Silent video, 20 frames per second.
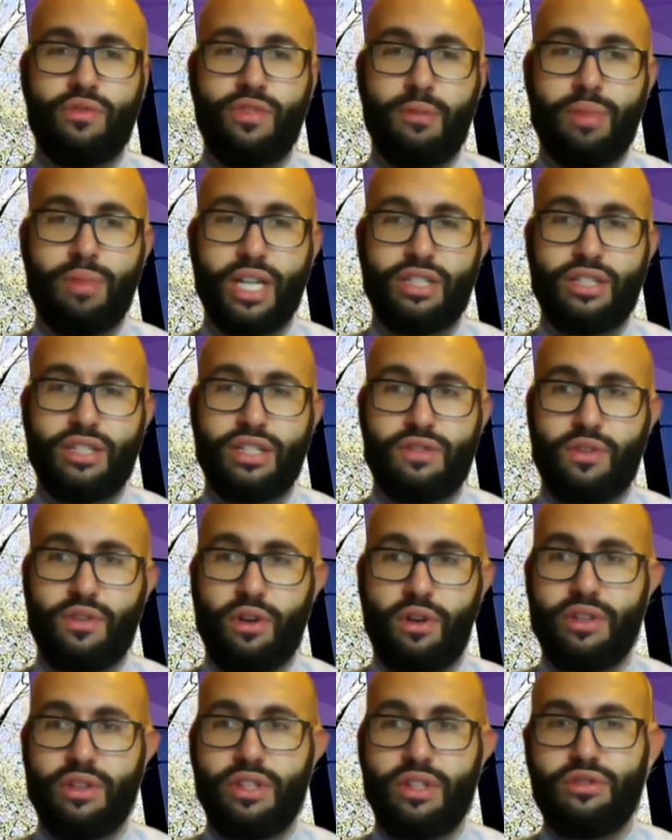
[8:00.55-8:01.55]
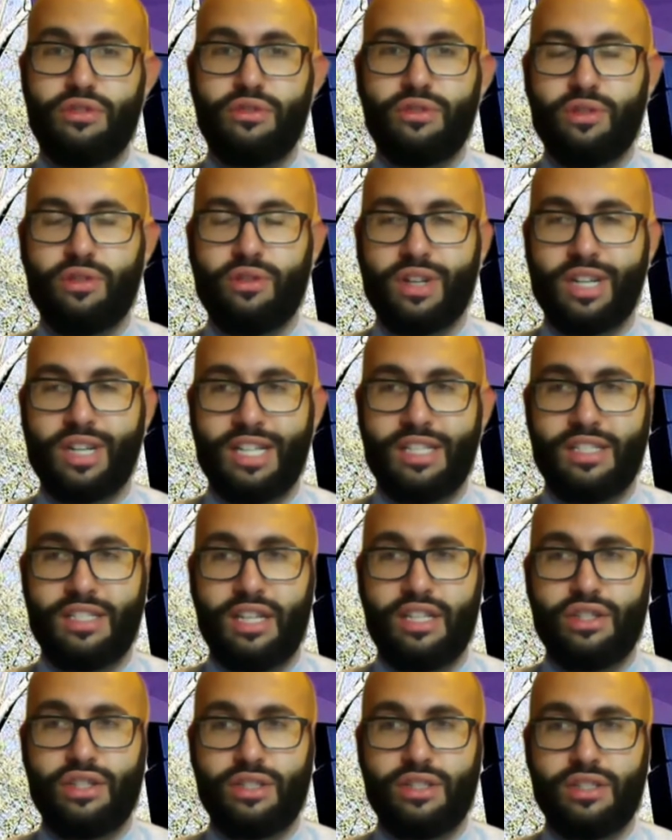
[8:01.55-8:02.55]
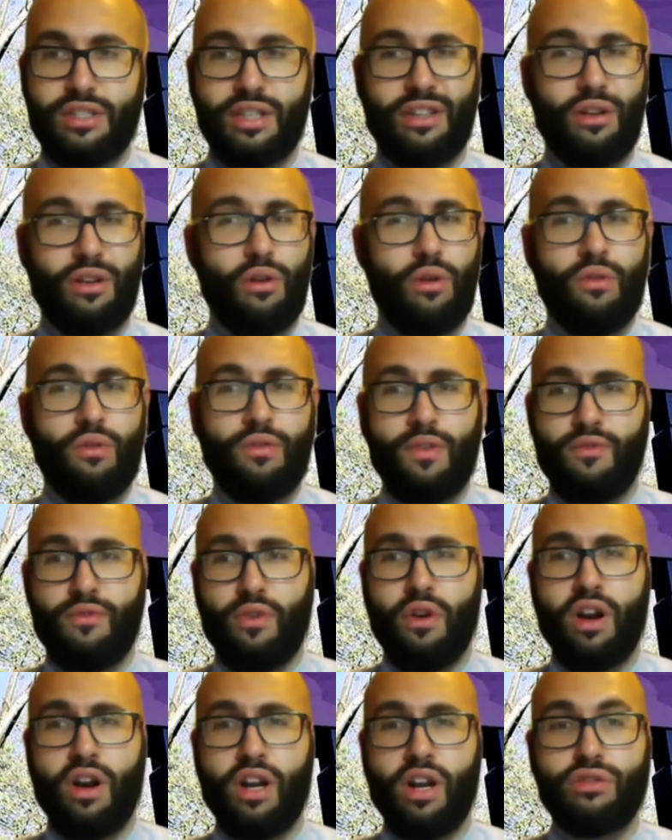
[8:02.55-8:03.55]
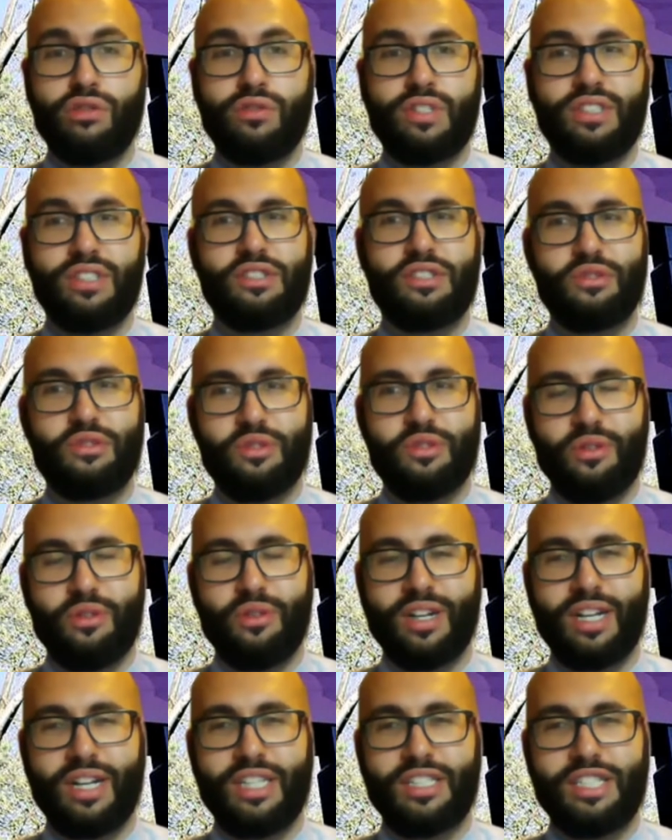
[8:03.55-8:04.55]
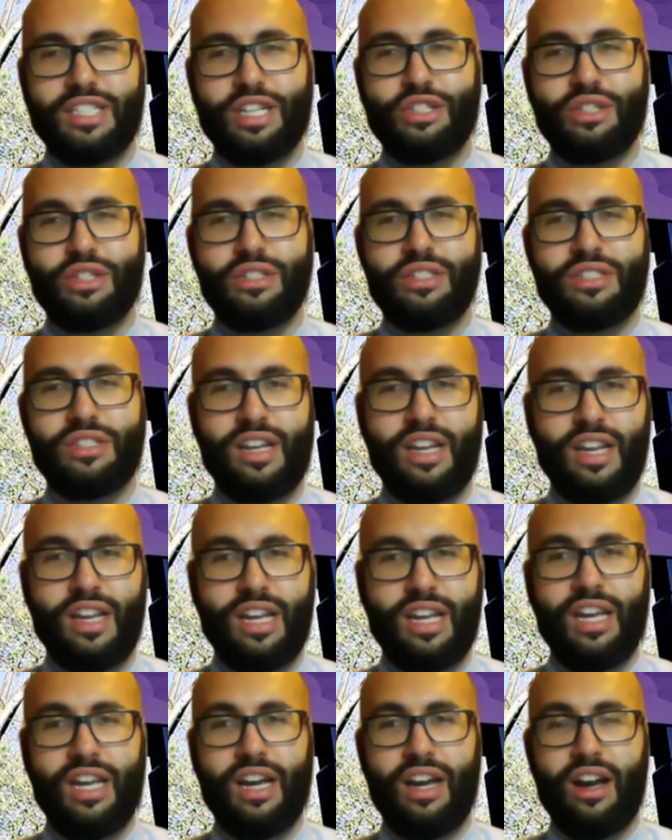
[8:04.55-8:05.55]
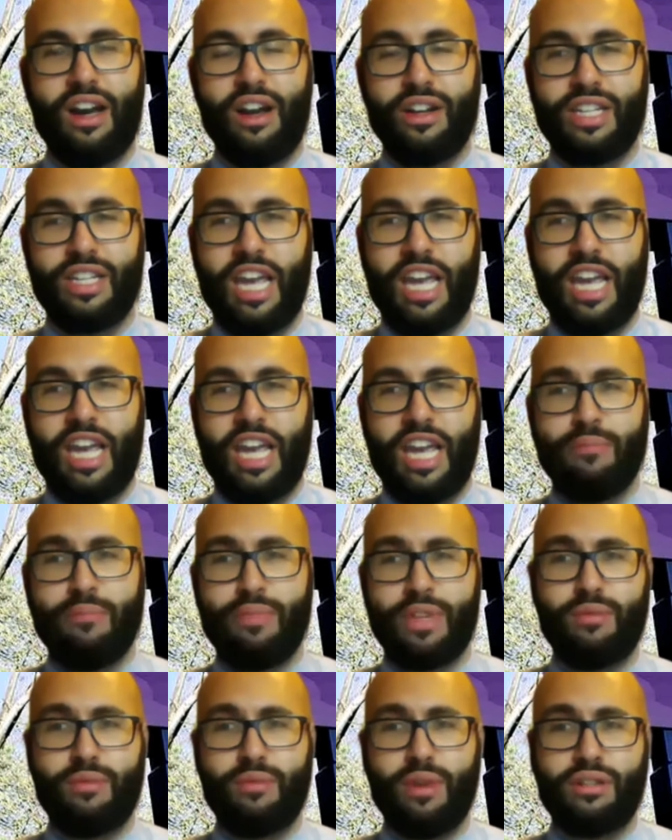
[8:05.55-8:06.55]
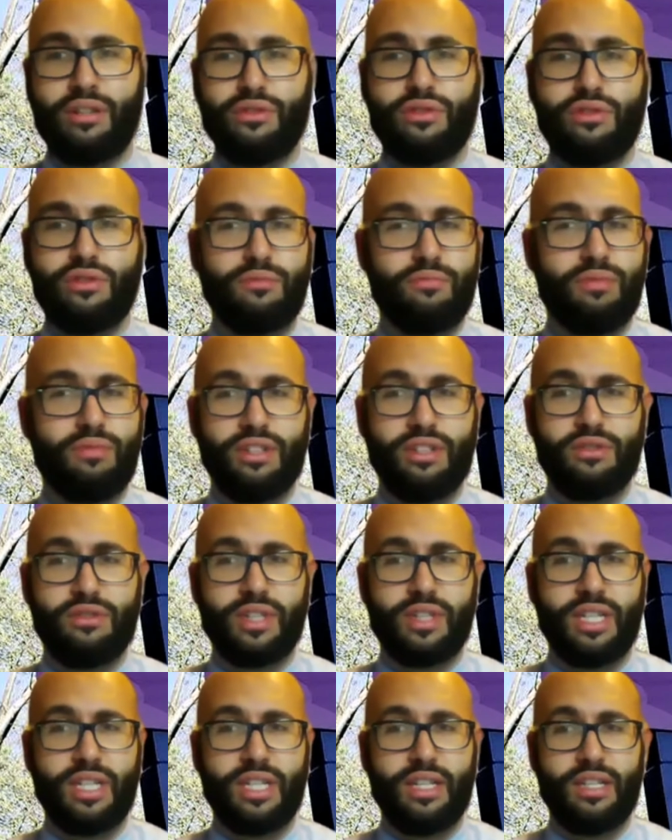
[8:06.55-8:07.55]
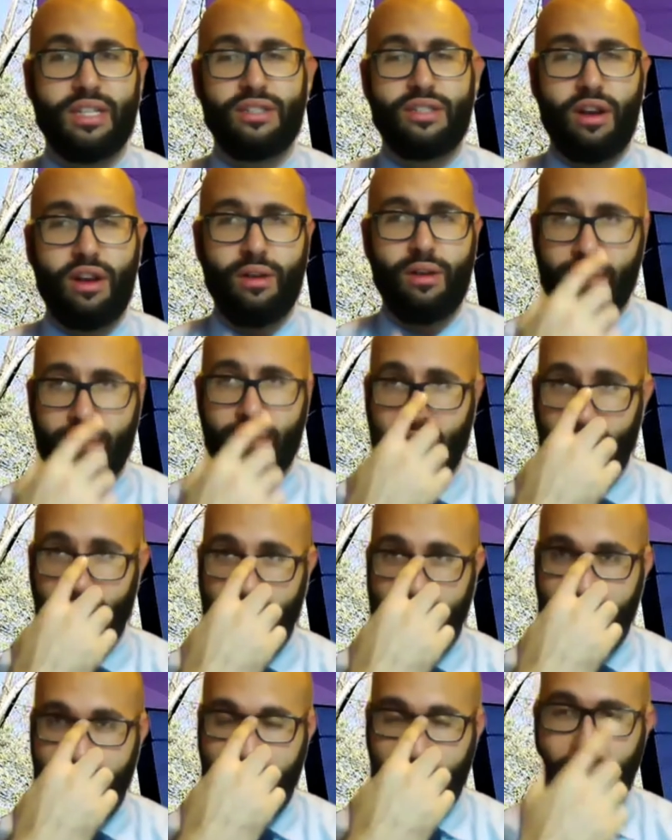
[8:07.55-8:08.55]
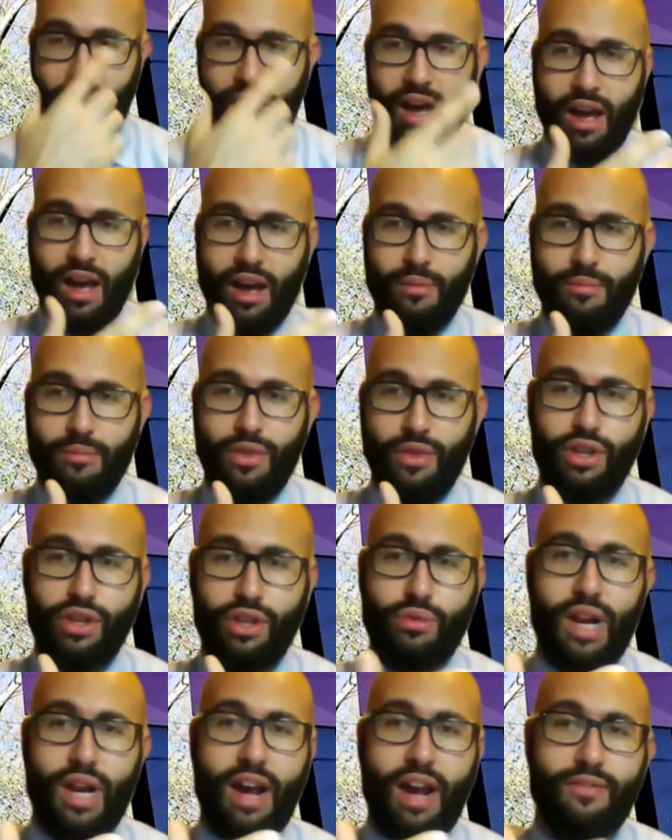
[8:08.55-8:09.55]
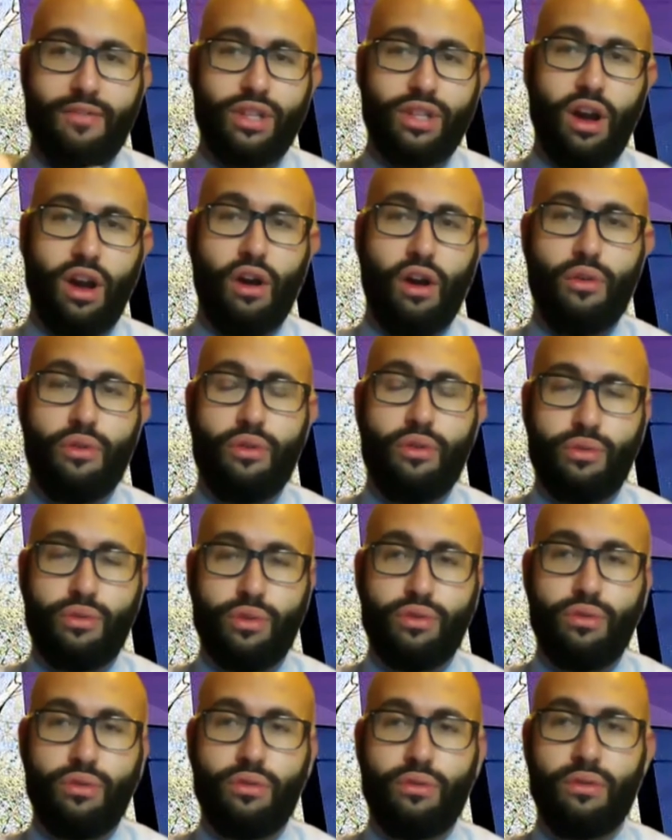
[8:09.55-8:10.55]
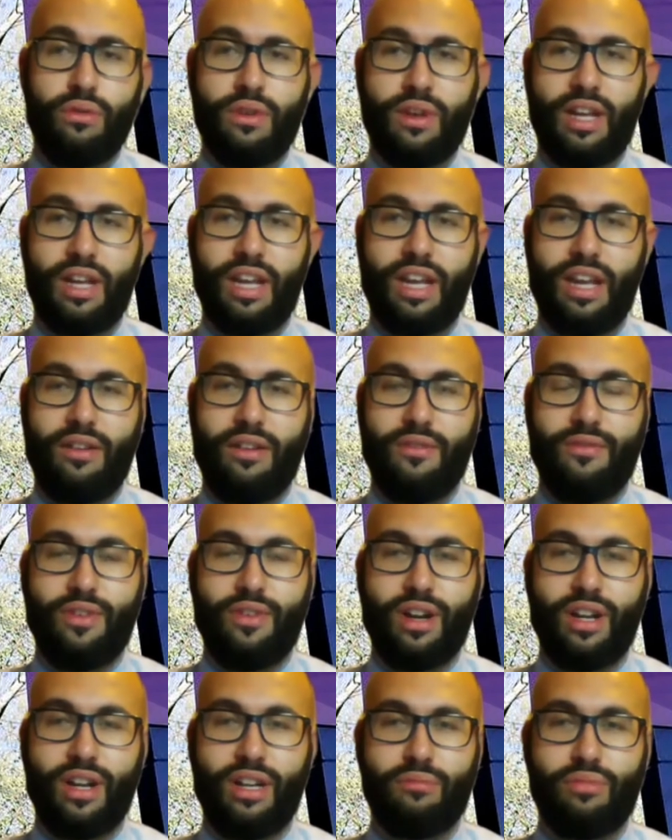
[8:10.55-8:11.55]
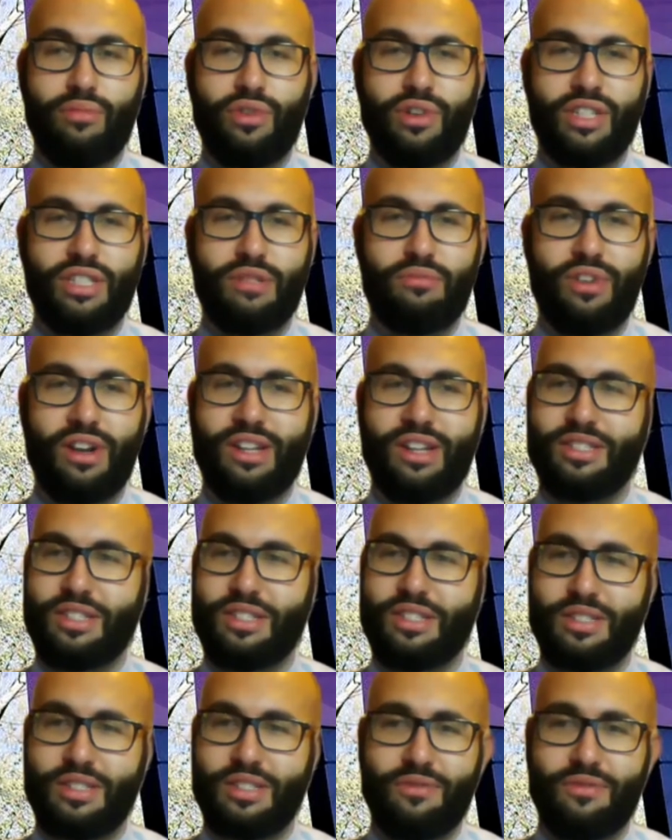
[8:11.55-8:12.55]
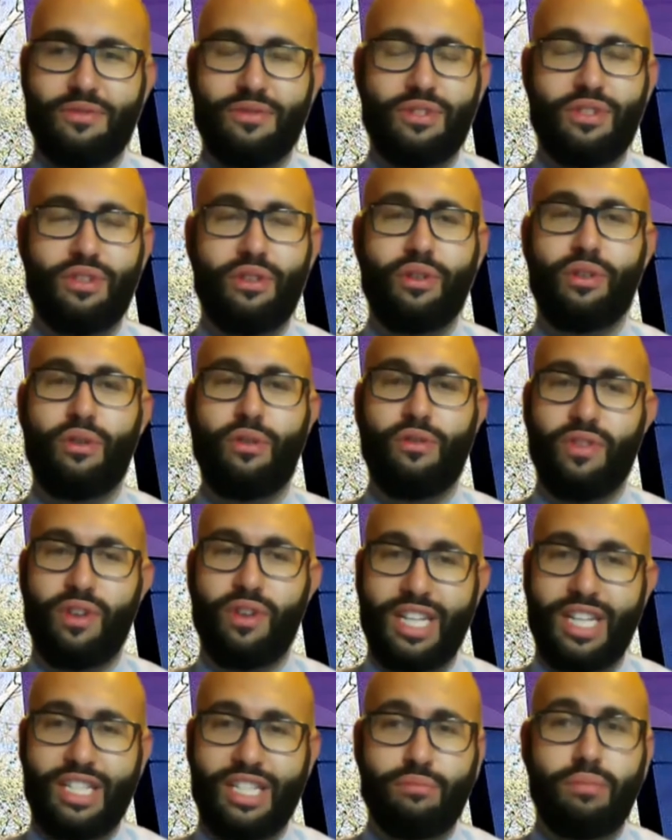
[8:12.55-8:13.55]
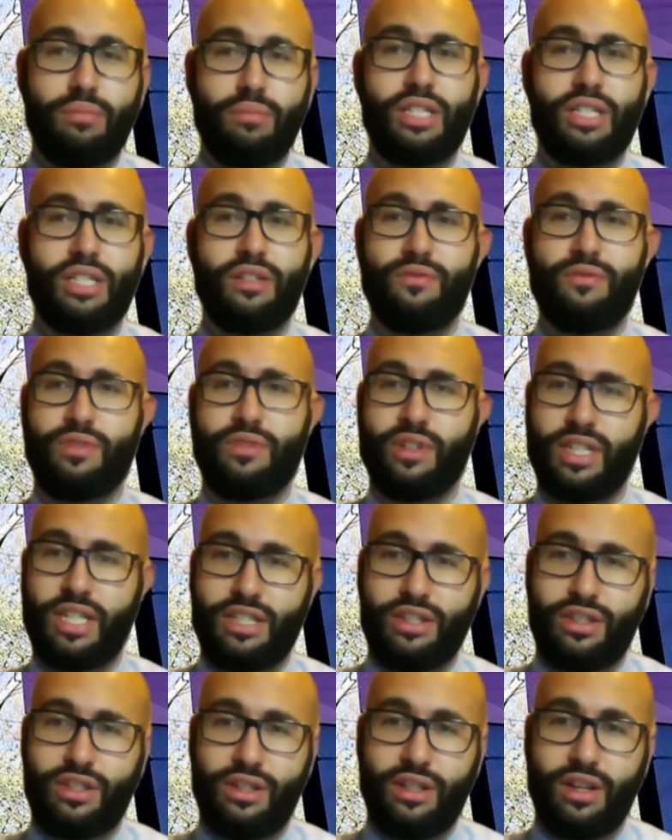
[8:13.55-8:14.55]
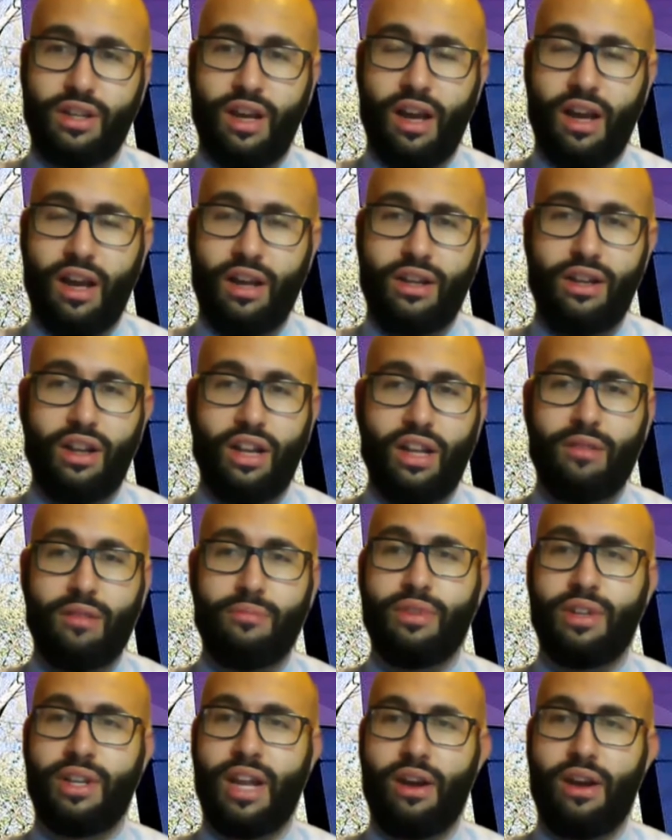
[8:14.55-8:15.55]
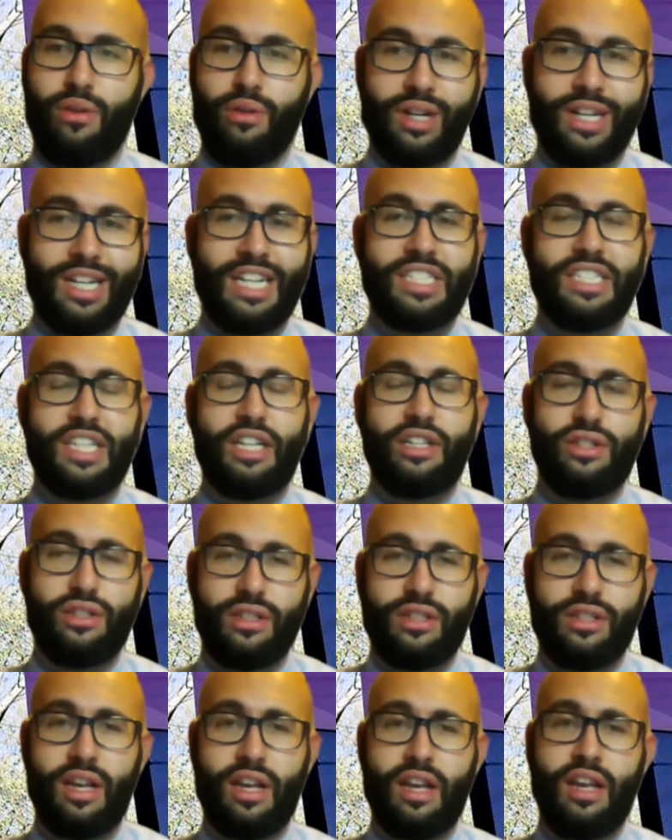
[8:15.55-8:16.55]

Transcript: the budgets for all these student organizations. There are over 400 student organizations on campus at Rutgers, New Brunswick. So um, you would have to go through a very laborious process of going over each budget for each uh, club and organization.